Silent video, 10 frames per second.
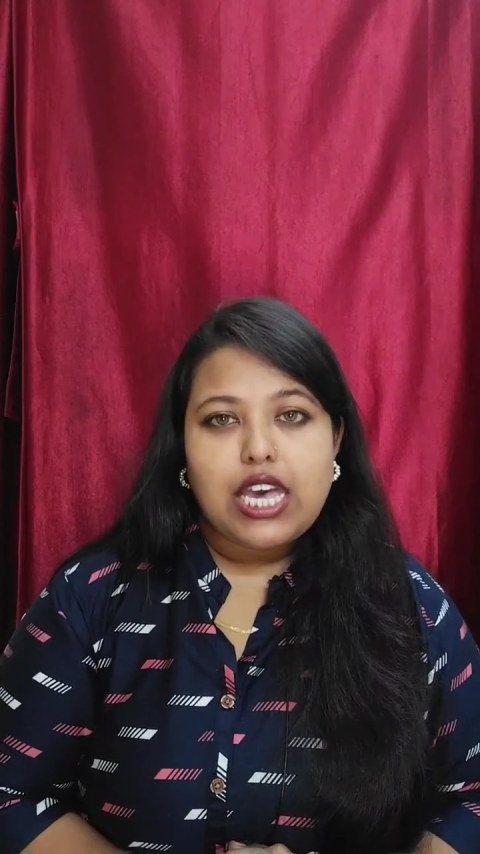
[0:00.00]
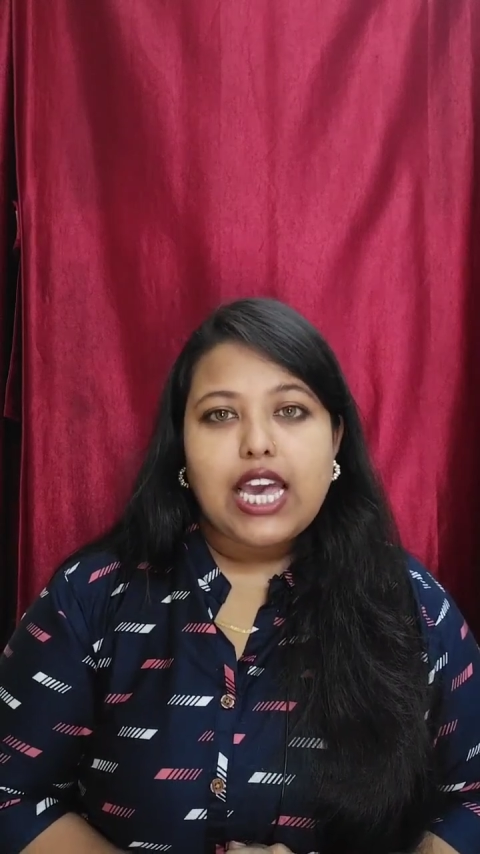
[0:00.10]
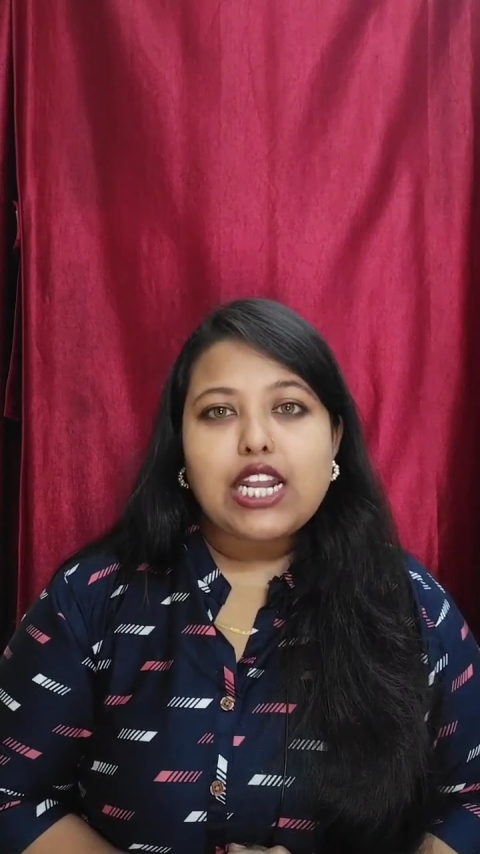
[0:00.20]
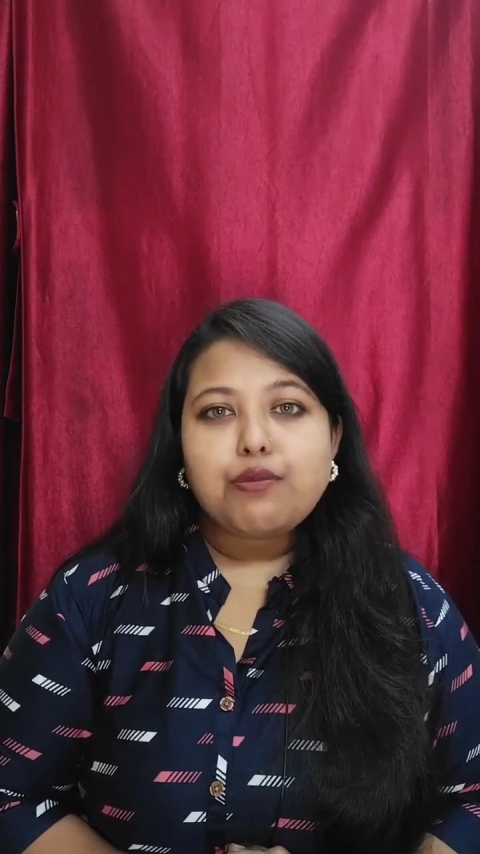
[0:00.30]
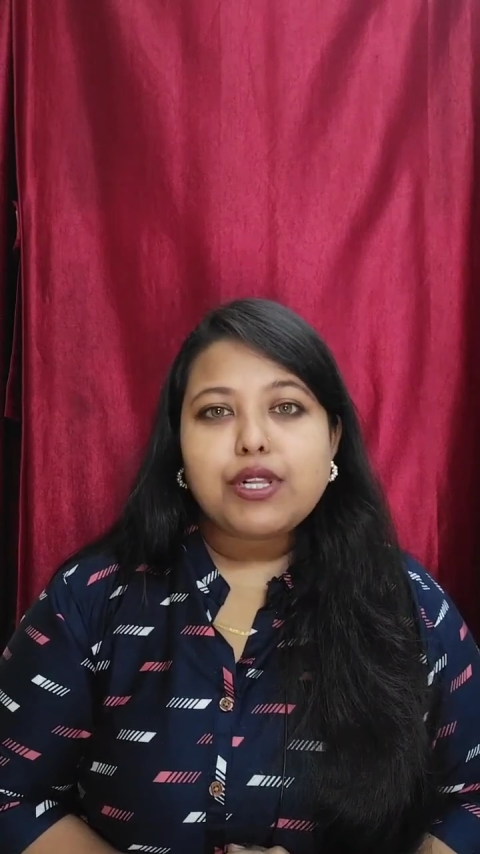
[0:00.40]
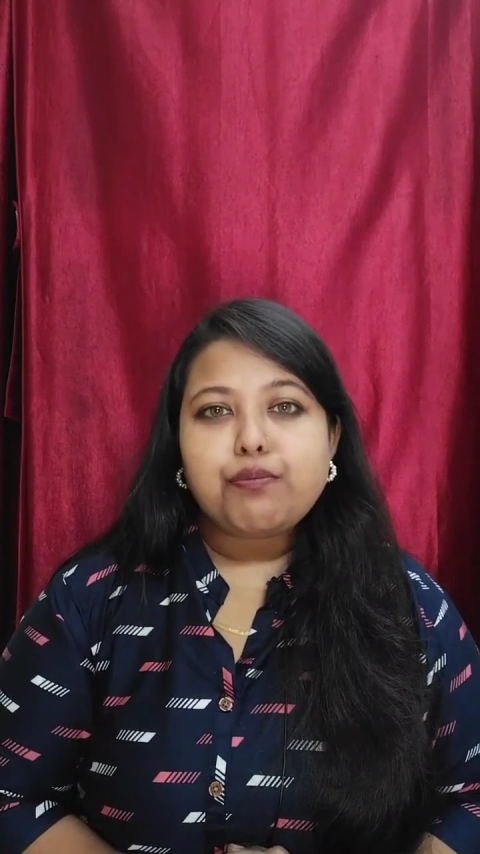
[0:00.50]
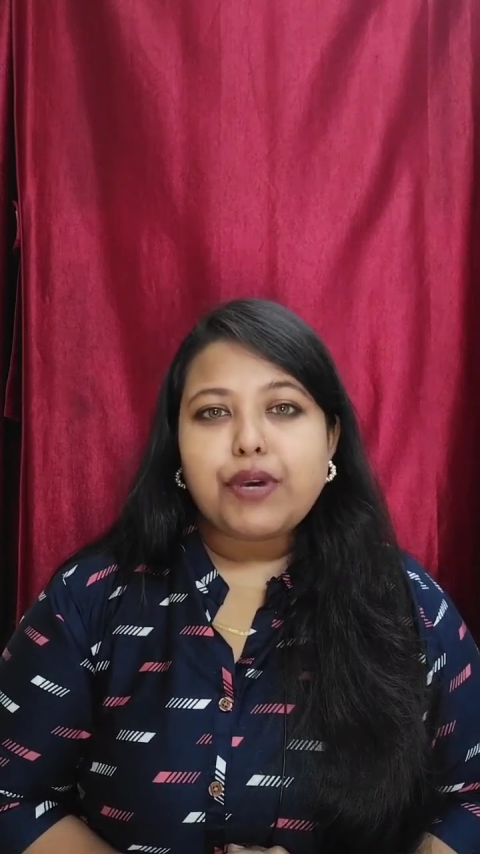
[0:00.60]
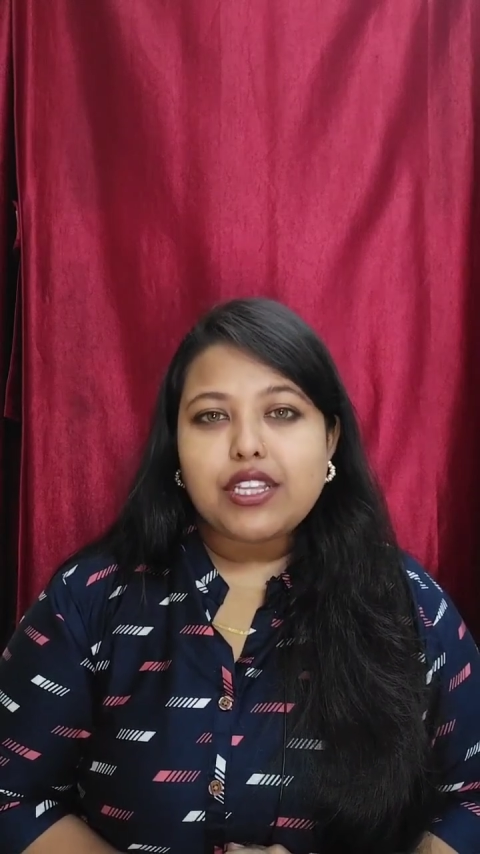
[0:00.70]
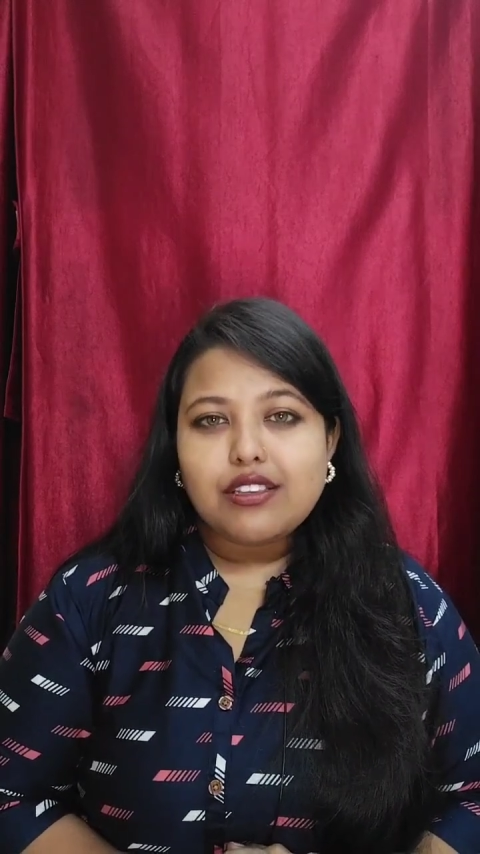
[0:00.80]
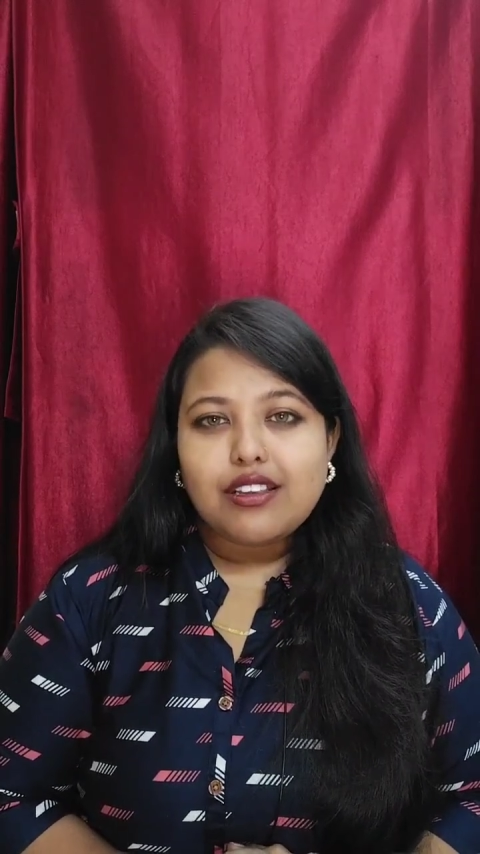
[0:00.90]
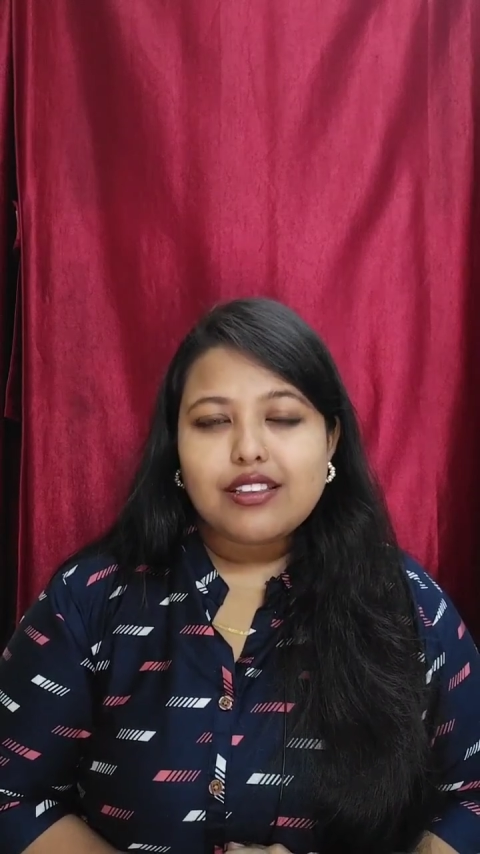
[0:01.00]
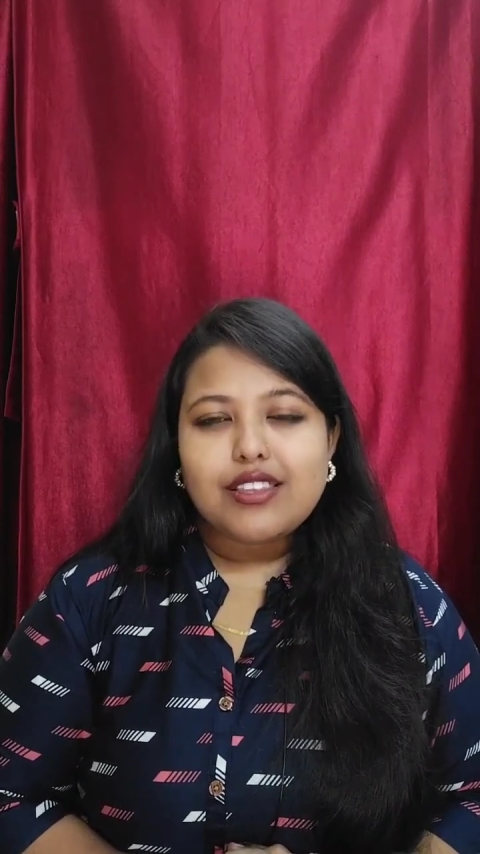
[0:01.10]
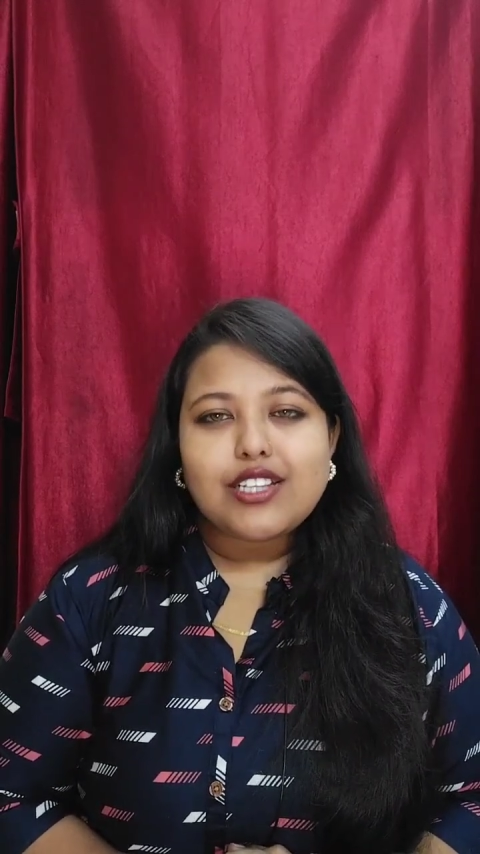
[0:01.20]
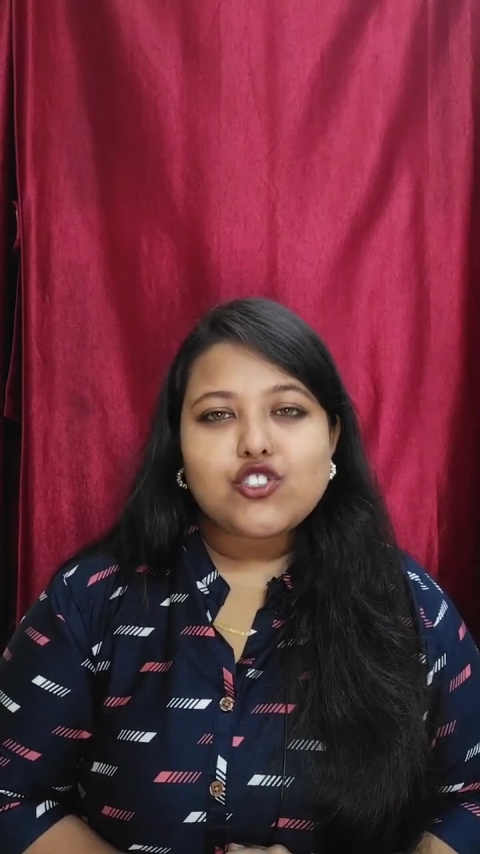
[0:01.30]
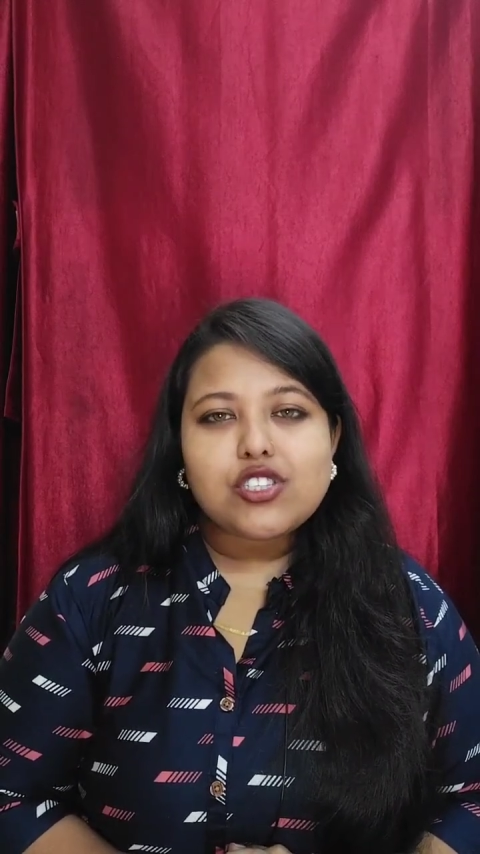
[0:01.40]
Enable pin,
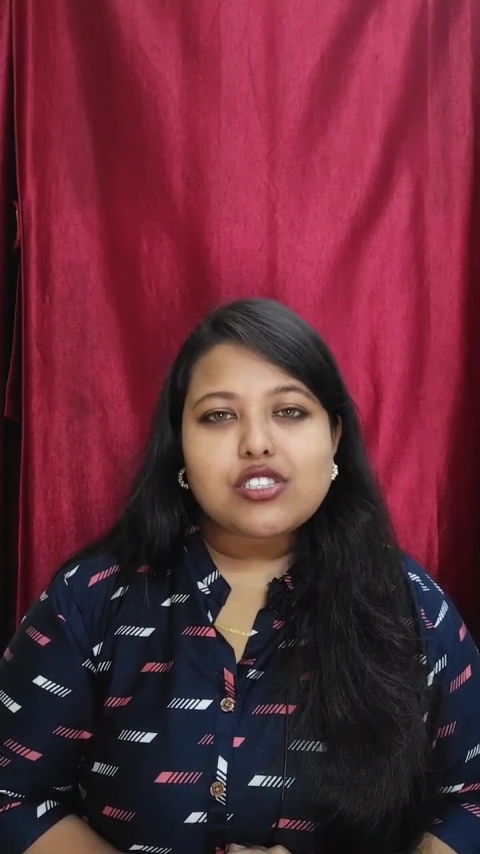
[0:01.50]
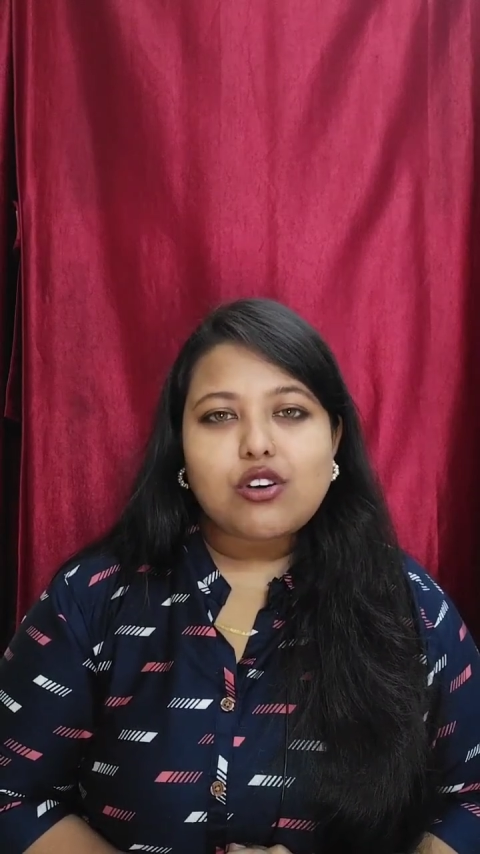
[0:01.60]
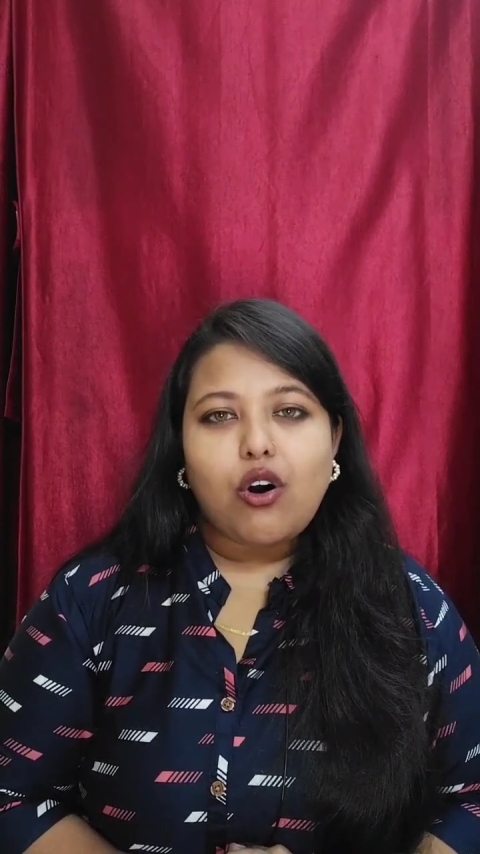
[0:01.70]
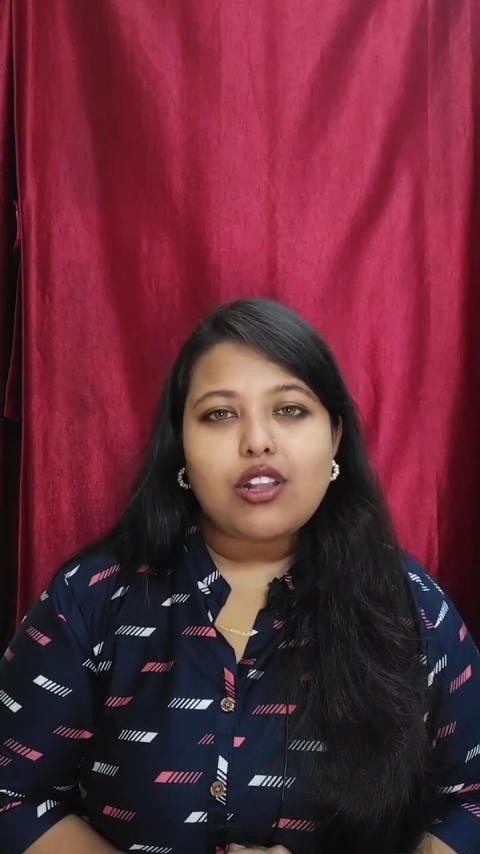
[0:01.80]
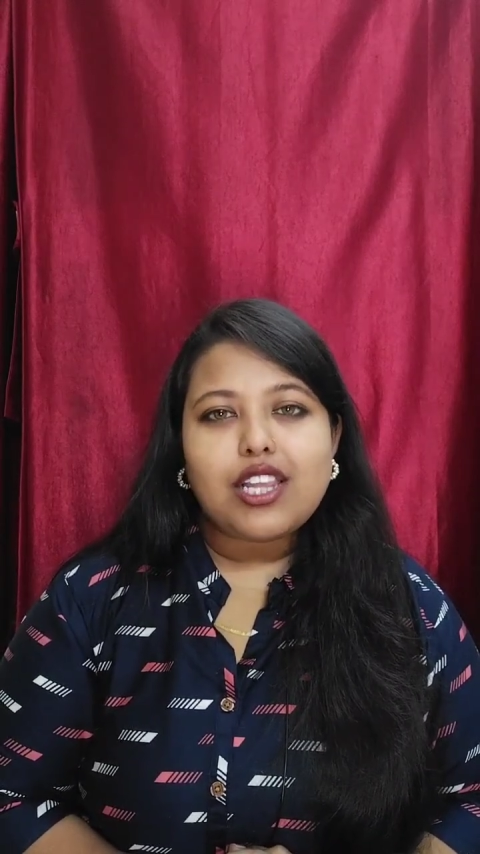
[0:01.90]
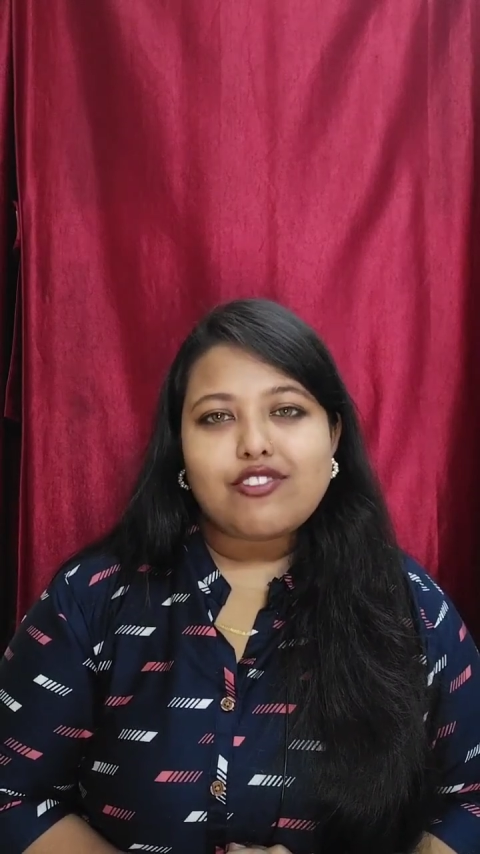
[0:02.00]
then just call